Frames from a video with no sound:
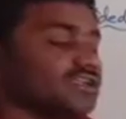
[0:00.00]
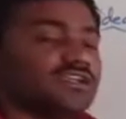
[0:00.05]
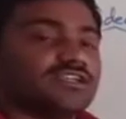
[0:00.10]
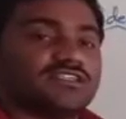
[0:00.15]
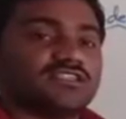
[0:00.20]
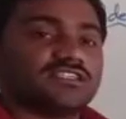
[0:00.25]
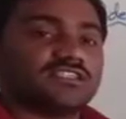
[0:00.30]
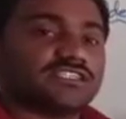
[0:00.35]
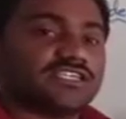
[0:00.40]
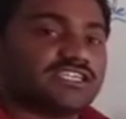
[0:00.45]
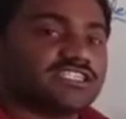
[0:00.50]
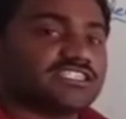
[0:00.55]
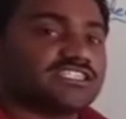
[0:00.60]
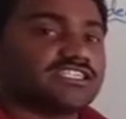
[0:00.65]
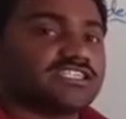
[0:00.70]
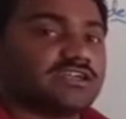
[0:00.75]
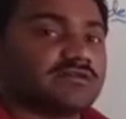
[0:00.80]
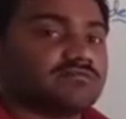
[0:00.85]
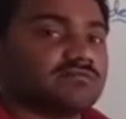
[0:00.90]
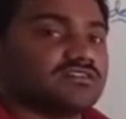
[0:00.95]
the
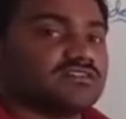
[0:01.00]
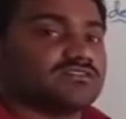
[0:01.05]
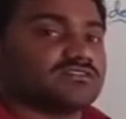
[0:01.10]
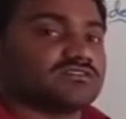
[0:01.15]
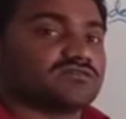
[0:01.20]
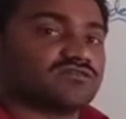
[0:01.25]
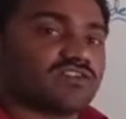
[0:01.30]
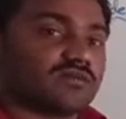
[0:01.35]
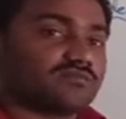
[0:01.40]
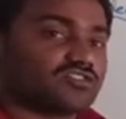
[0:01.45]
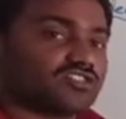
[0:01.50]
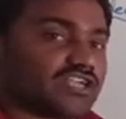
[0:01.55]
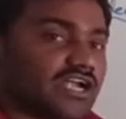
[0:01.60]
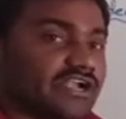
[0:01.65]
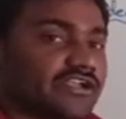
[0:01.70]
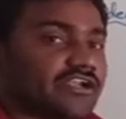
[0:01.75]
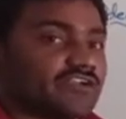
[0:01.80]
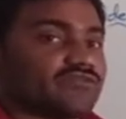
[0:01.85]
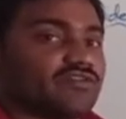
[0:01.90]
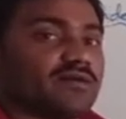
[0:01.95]
changing numbers from
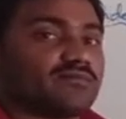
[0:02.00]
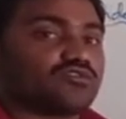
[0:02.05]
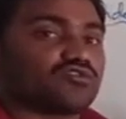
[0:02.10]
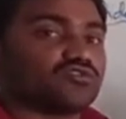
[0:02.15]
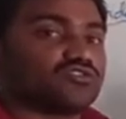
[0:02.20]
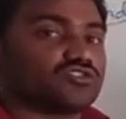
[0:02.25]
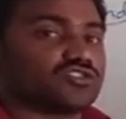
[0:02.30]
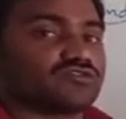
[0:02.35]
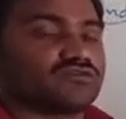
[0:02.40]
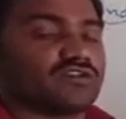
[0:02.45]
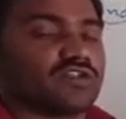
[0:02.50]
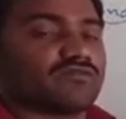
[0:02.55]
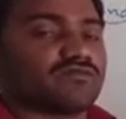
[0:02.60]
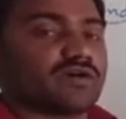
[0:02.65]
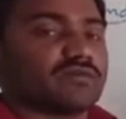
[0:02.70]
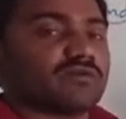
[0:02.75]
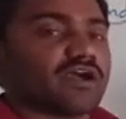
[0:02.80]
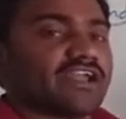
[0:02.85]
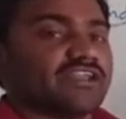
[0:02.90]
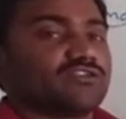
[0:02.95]
standard form to usual
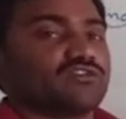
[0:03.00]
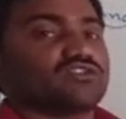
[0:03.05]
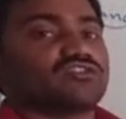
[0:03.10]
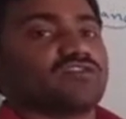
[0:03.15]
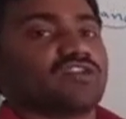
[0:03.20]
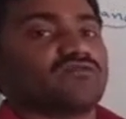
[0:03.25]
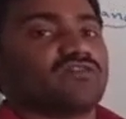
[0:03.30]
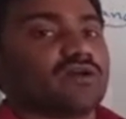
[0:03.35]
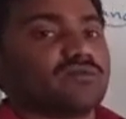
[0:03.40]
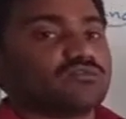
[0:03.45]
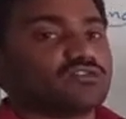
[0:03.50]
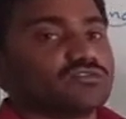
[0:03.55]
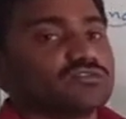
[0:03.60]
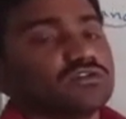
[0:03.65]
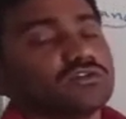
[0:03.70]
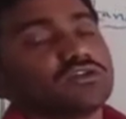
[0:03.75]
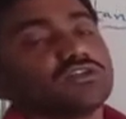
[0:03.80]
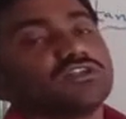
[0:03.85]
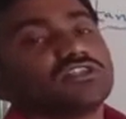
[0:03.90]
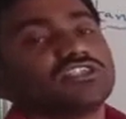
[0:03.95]
form and usual form
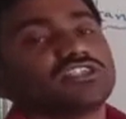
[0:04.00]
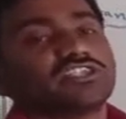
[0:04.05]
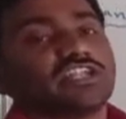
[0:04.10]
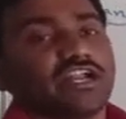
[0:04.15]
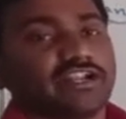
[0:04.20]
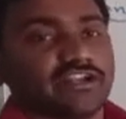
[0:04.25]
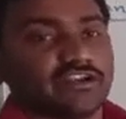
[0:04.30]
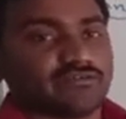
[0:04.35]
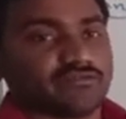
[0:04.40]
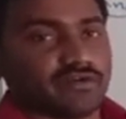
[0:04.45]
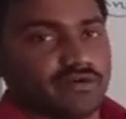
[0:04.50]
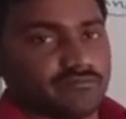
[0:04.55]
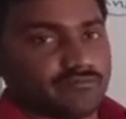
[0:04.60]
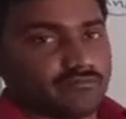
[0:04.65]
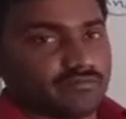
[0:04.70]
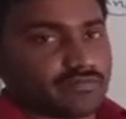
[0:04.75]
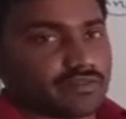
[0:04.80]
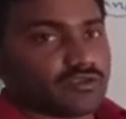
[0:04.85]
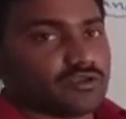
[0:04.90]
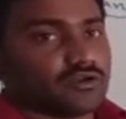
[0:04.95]
to standard form.
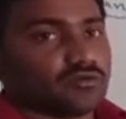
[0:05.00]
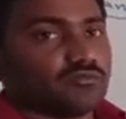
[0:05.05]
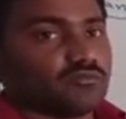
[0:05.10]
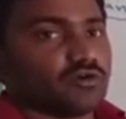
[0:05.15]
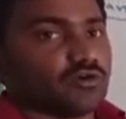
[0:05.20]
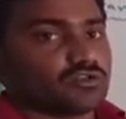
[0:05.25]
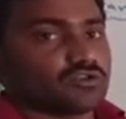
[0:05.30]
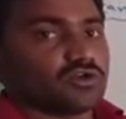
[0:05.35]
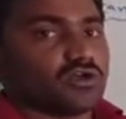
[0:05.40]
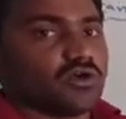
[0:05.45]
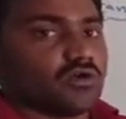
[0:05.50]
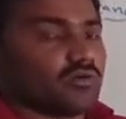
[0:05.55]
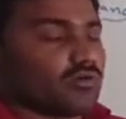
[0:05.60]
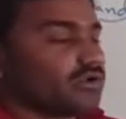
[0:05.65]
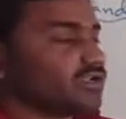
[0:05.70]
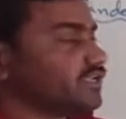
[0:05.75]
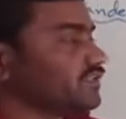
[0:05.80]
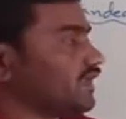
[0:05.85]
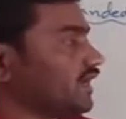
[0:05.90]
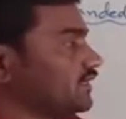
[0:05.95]
Both,
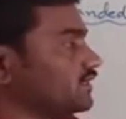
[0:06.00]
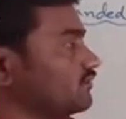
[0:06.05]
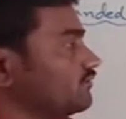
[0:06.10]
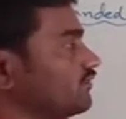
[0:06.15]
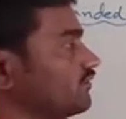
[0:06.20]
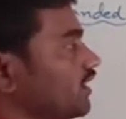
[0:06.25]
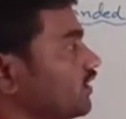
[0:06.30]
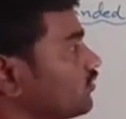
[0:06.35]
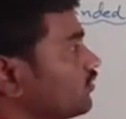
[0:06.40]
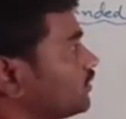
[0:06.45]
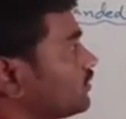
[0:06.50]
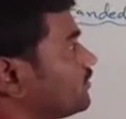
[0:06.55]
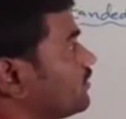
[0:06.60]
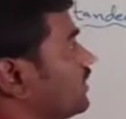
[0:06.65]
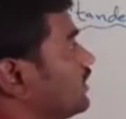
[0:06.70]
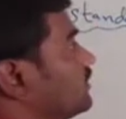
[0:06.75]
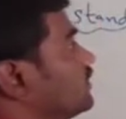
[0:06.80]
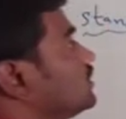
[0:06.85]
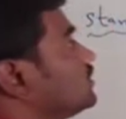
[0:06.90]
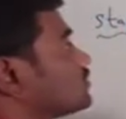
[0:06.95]
only that we are going to be
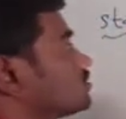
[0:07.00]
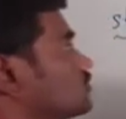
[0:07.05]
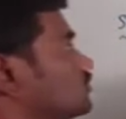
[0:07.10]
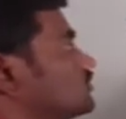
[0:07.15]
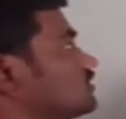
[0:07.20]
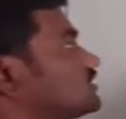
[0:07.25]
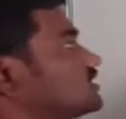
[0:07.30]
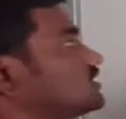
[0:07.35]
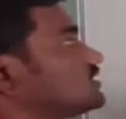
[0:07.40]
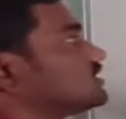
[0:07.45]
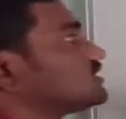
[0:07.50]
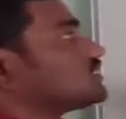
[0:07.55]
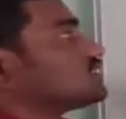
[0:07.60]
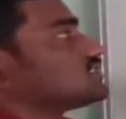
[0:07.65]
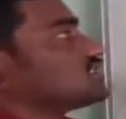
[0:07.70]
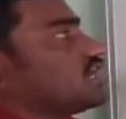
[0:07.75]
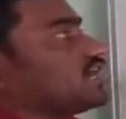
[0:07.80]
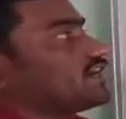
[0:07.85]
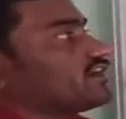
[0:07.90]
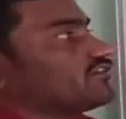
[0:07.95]
learning. So this is the
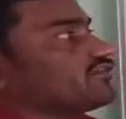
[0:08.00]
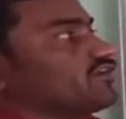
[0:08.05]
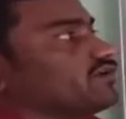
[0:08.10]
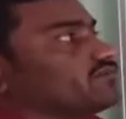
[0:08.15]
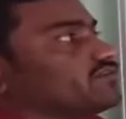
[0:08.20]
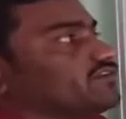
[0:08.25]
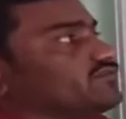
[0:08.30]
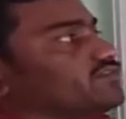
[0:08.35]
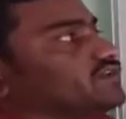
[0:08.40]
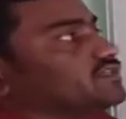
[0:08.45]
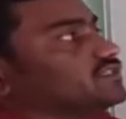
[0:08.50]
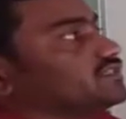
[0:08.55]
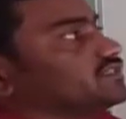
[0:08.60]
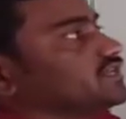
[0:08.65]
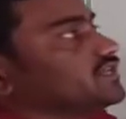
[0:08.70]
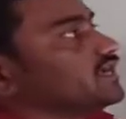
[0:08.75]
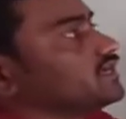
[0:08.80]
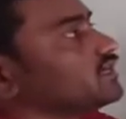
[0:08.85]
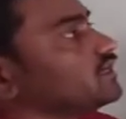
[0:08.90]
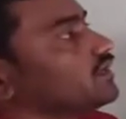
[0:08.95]
standard form definition,
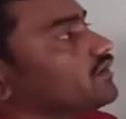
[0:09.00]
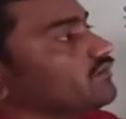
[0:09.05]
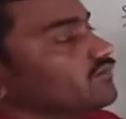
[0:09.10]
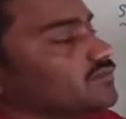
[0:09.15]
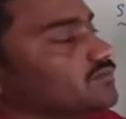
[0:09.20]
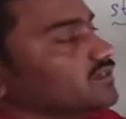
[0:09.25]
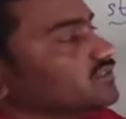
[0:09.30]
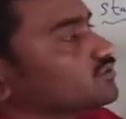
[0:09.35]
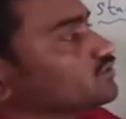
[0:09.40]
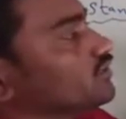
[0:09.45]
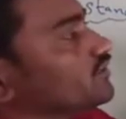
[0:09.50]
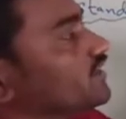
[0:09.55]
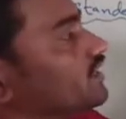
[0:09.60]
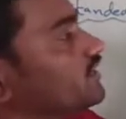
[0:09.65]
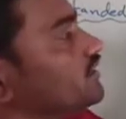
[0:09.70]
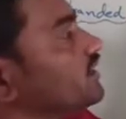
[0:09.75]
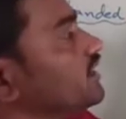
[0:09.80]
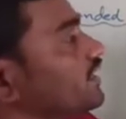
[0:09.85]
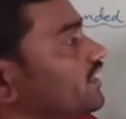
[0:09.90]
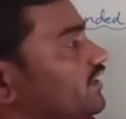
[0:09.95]
that we must know
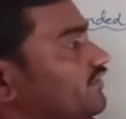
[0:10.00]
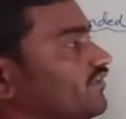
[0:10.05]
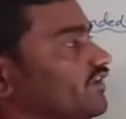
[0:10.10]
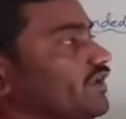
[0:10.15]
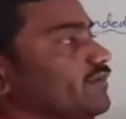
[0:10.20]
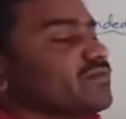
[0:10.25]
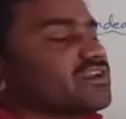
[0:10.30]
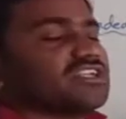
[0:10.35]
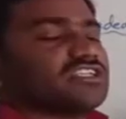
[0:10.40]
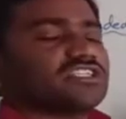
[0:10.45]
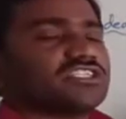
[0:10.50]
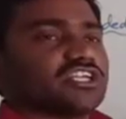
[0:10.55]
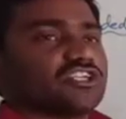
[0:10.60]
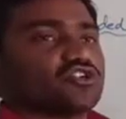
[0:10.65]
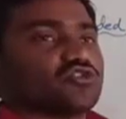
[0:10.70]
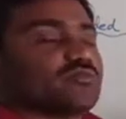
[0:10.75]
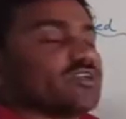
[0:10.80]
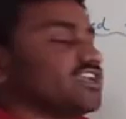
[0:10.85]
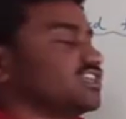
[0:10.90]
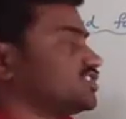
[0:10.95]
that if a number is said
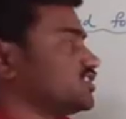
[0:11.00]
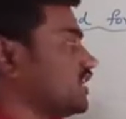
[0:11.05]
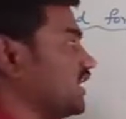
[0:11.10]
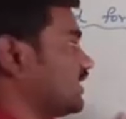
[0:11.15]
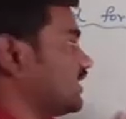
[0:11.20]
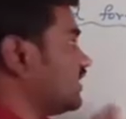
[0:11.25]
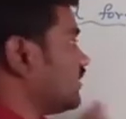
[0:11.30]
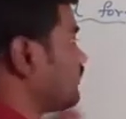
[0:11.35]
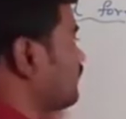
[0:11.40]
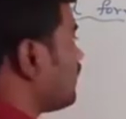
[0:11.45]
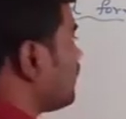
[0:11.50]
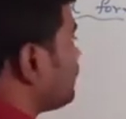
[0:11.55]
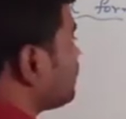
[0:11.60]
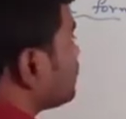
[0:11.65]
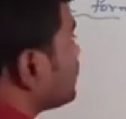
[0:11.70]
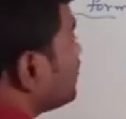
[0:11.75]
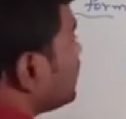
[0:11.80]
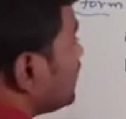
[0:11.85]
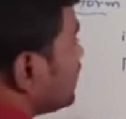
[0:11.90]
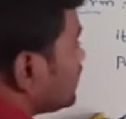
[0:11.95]
to be a standard form,
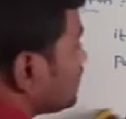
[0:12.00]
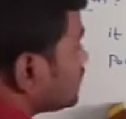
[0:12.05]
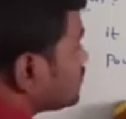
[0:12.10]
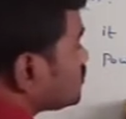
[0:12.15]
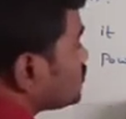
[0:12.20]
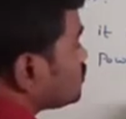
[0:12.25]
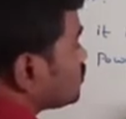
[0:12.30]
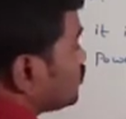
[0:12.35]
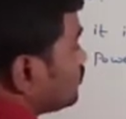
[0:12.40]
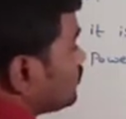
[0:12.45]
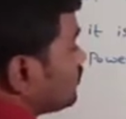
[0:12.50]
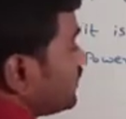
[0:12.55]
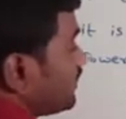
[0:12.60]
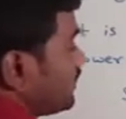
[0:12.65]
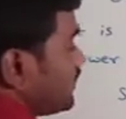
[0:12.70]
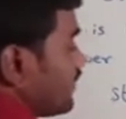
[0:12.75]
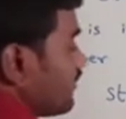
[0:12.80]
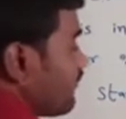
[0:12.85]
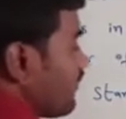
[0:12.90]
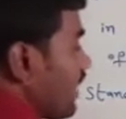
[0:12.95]
should be
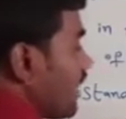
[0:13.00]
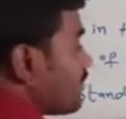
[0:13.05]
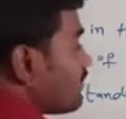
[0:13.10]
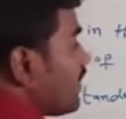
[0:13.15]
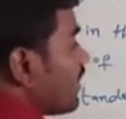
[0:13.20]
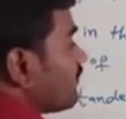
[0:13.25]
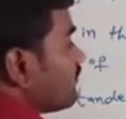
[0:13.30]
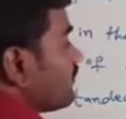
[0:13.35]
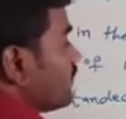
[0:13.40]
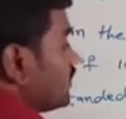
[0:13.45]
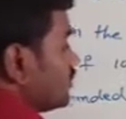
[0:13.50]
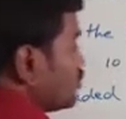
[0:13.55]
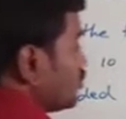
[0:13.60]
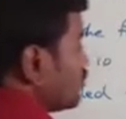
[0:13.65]
in the form